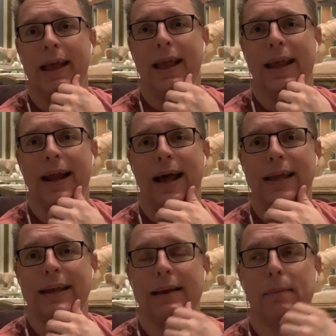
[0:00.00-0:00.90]
and I
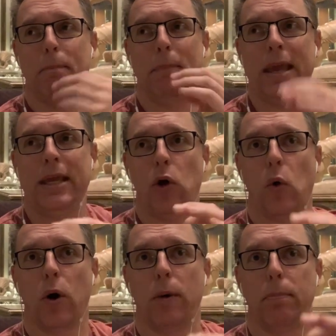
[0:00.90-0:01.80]
can make
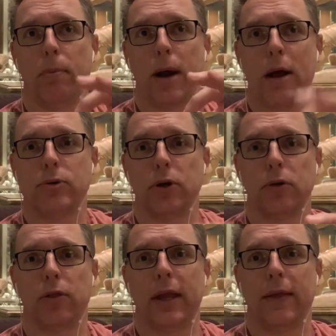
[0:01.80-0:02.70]
your browser
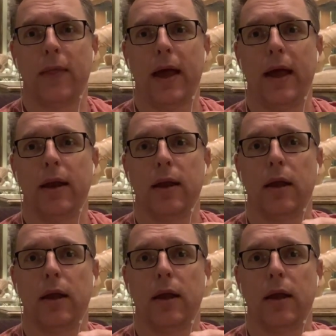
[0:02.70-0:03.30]
think that